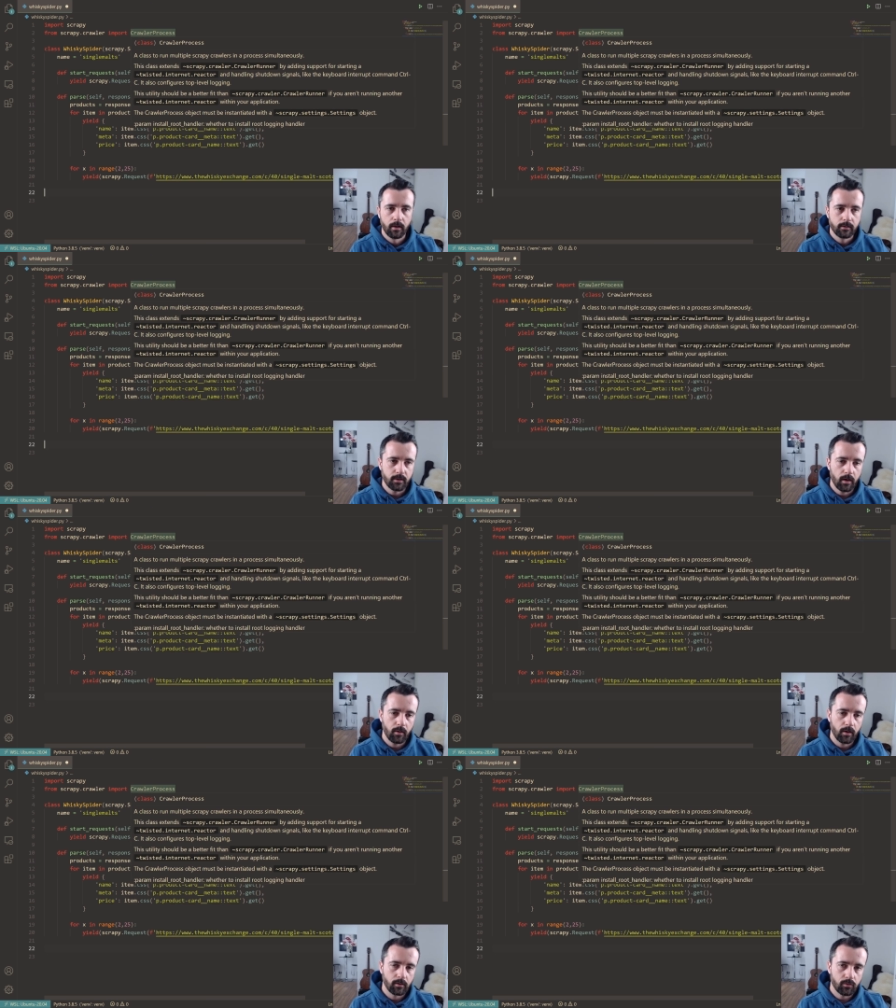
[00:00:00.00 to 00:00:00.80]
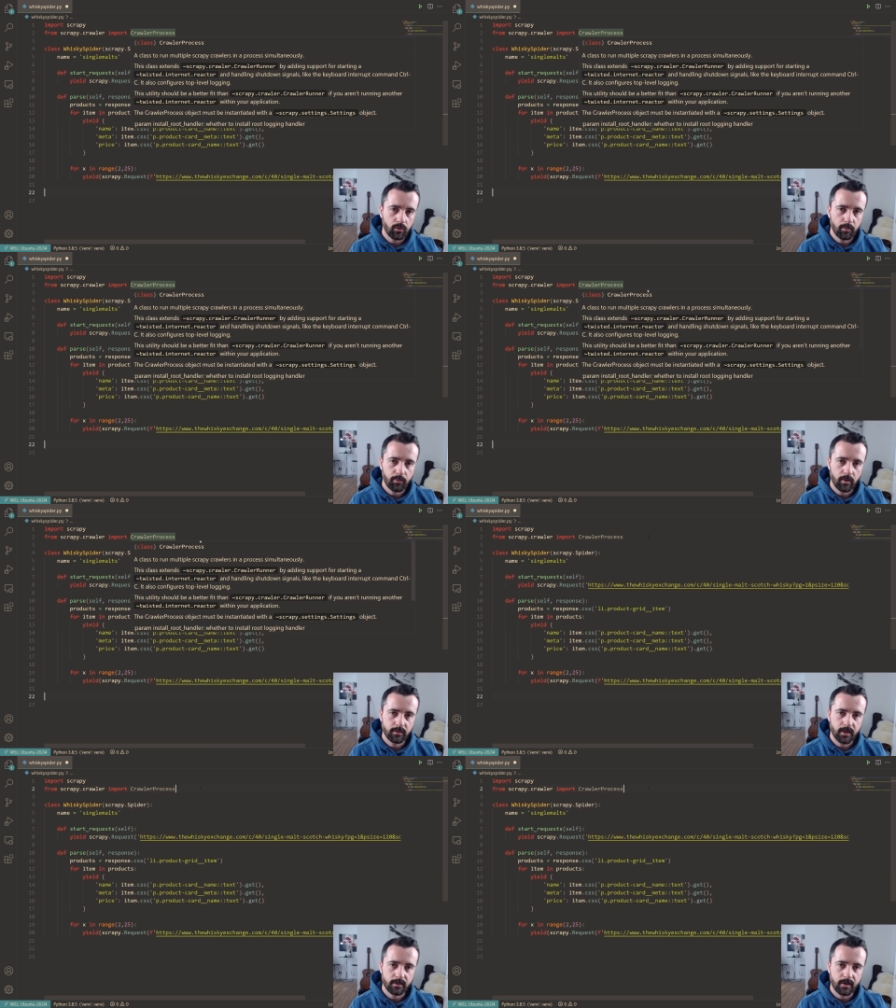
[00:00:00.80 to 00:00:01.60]
So crawler
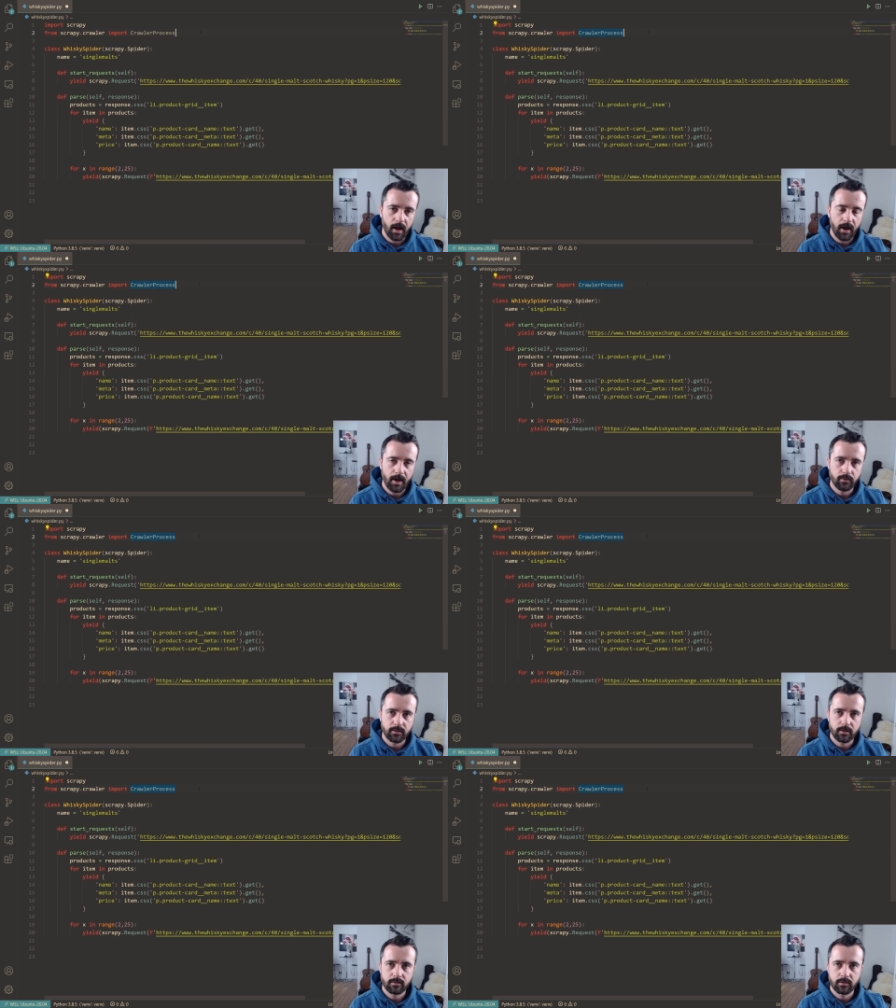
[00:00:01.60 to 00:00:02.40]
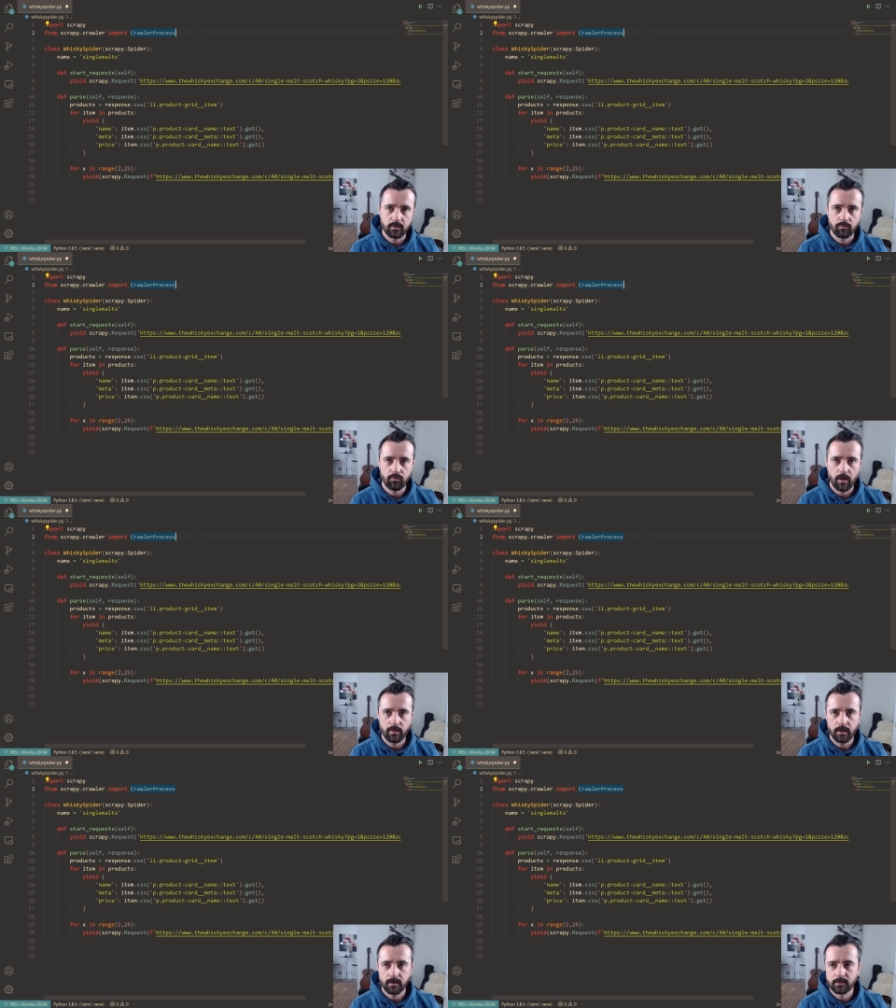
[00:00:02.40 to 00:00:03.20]
process allows us to run
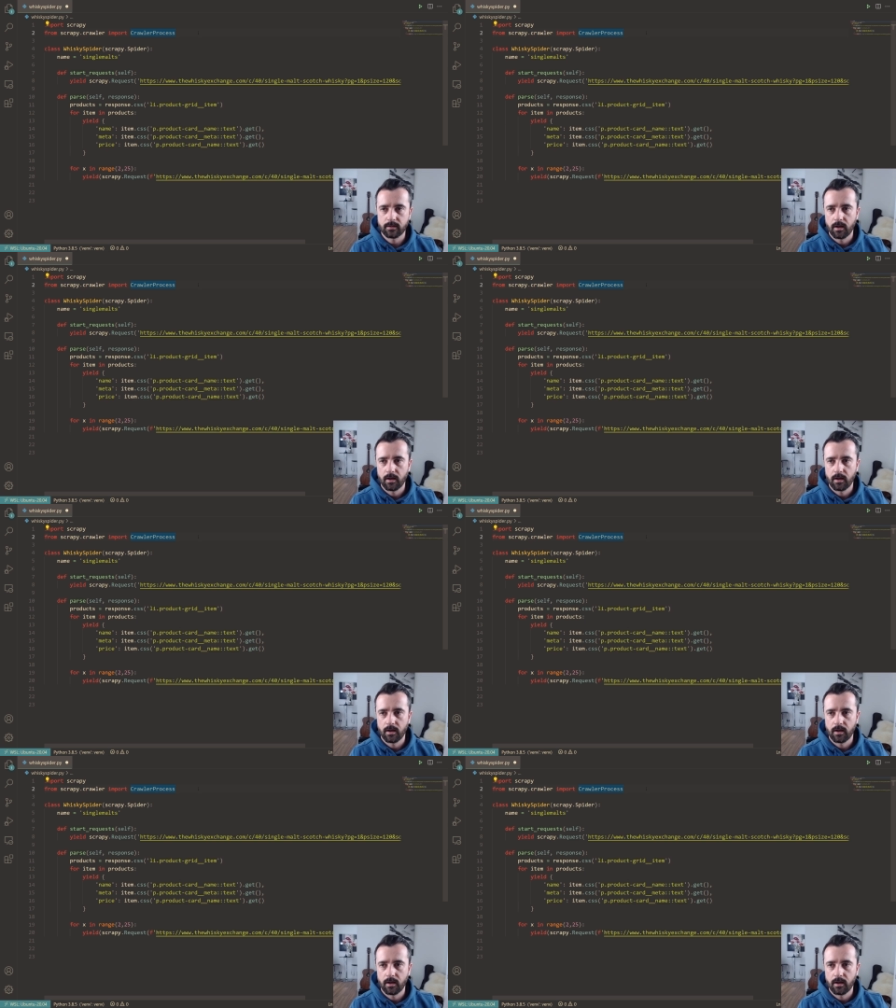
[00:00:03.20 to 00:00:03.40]
this